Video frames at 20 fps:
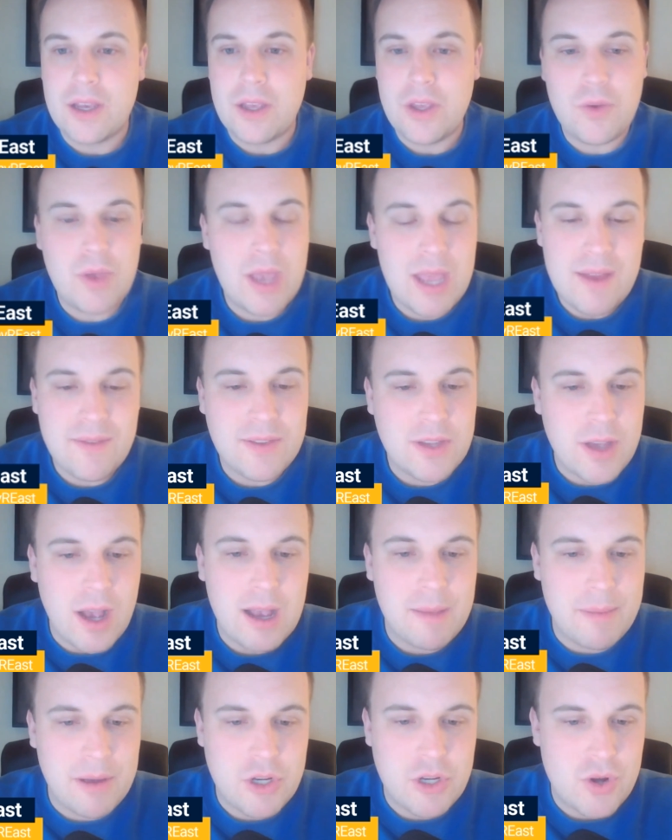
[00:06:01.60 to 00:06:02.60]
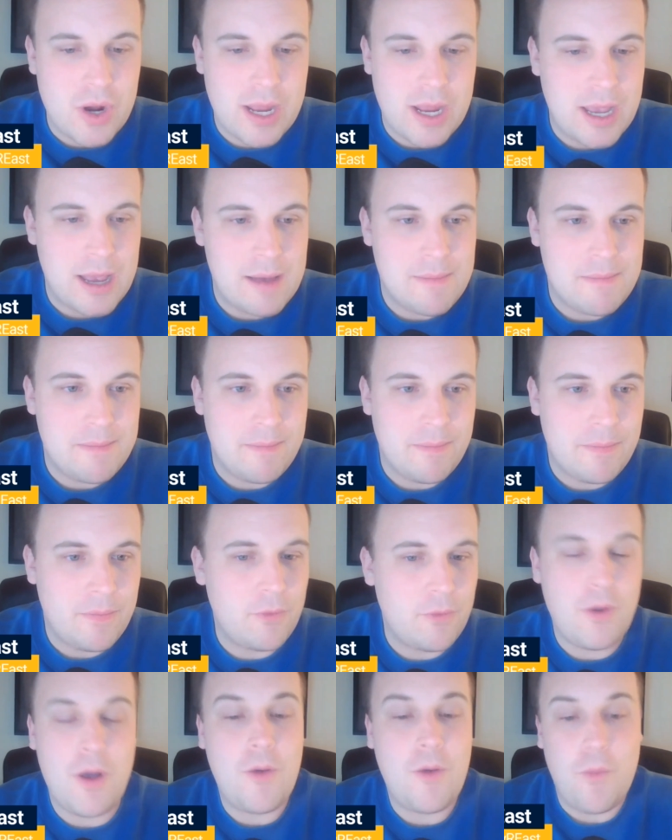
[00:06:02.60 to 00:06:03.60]
you can't even talk about trading up.
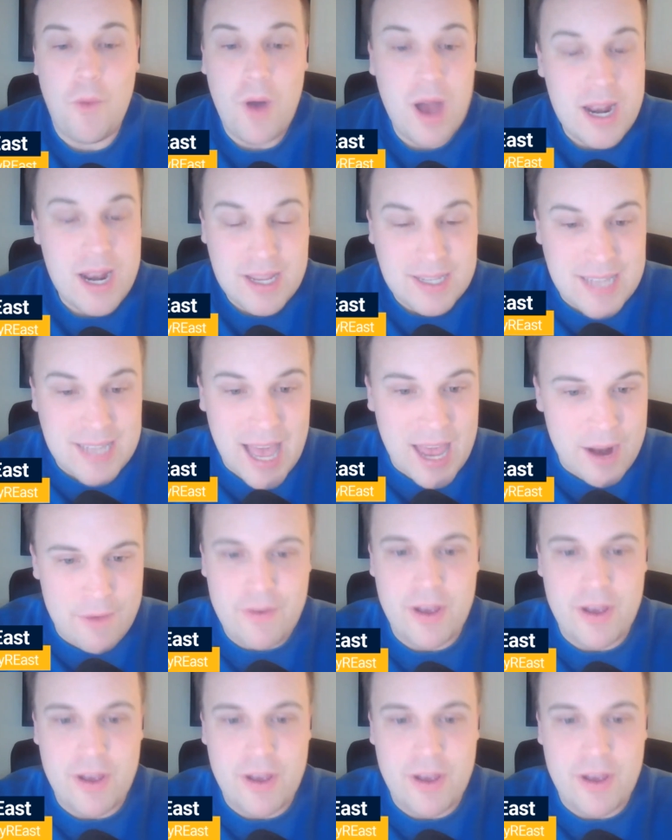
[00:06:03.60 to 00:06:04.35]
One is not